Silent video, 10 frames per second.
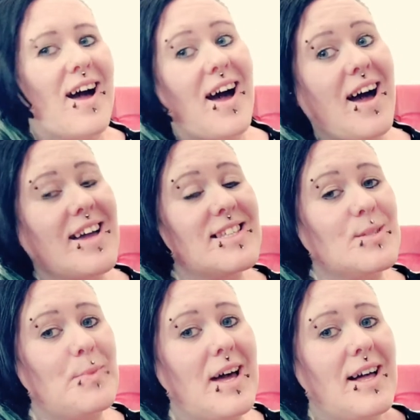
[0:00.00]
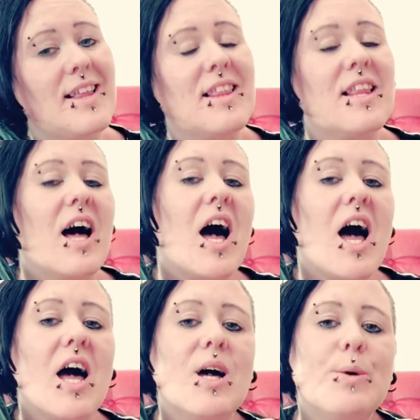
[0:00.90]
Hi, it's Mel.
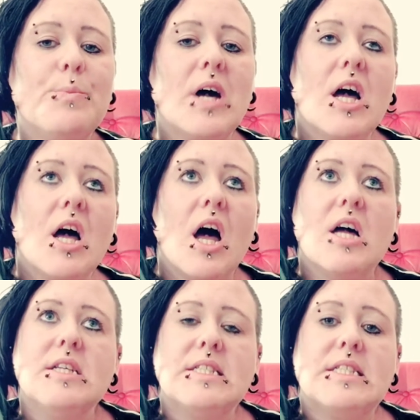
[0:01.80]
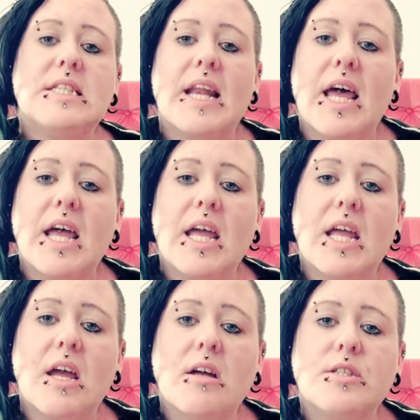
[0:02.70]

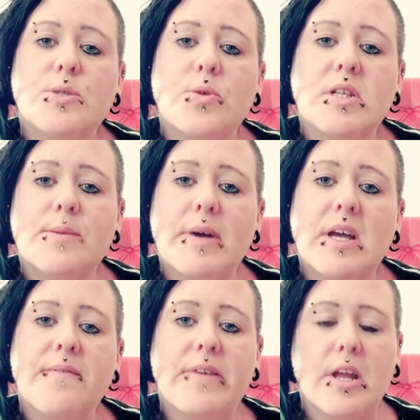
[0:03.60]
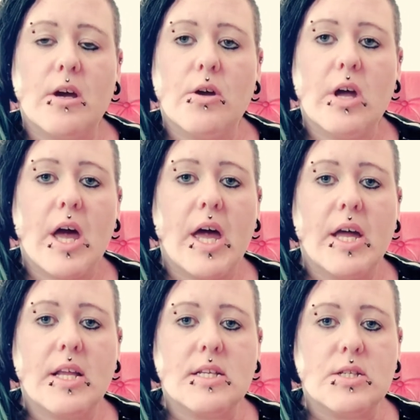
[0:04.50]
Today I just wanted to make a video
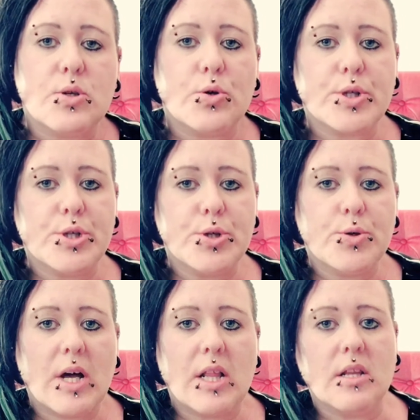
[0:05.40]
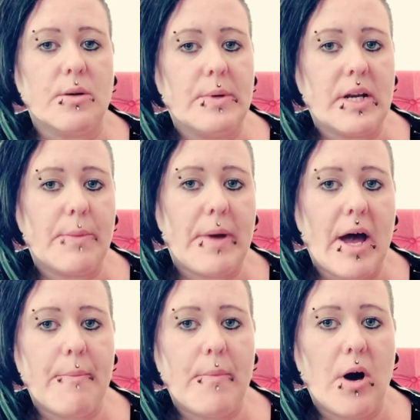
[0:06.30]
and talk to you a little bit
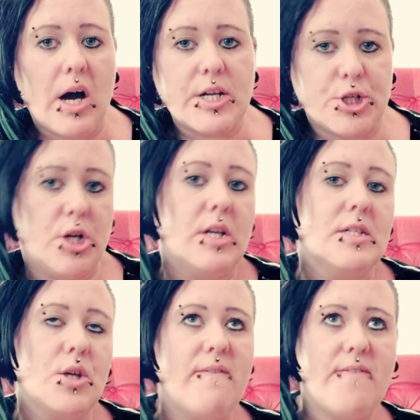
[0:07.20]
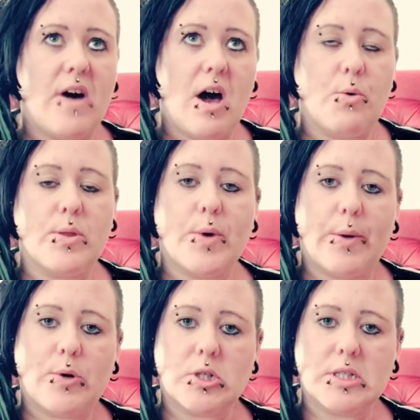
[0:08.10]
about my journey so far with
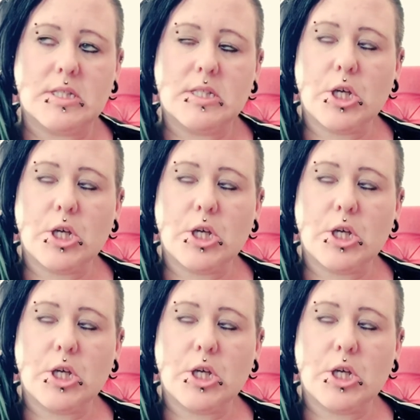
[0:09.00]
Weight Watchers.